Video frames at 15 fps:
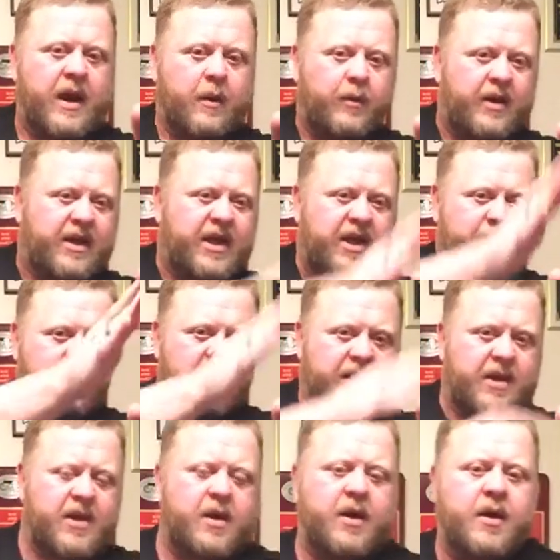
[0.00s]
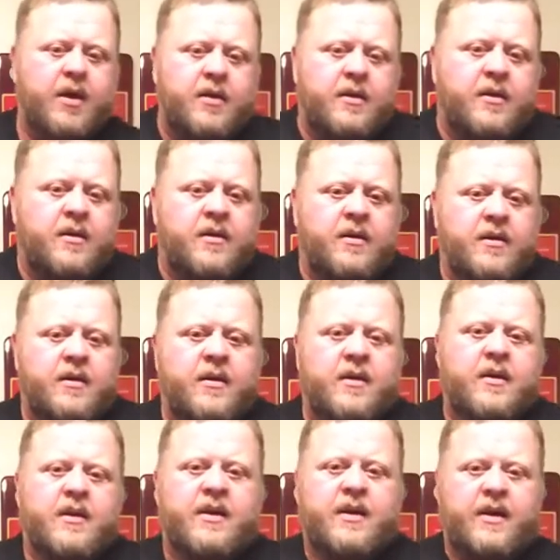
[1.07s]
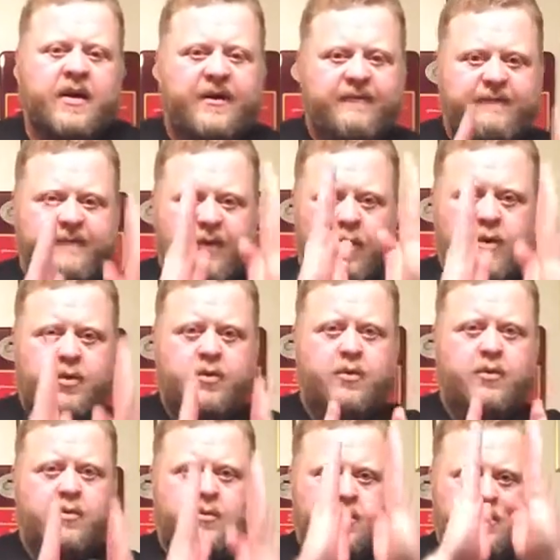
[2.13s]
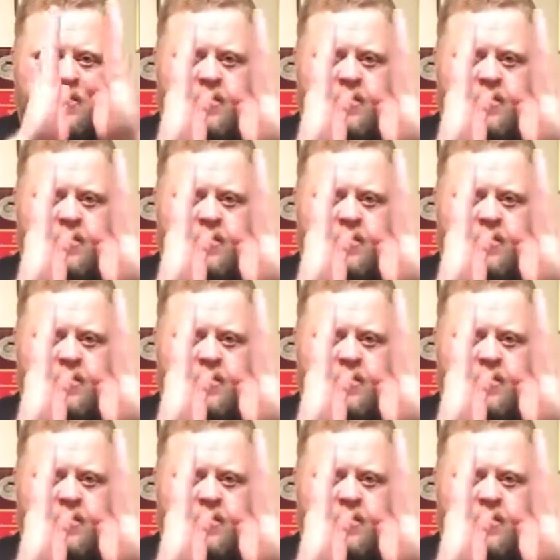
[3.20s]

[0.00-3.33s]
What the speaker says: I want to keep my gun in a vertical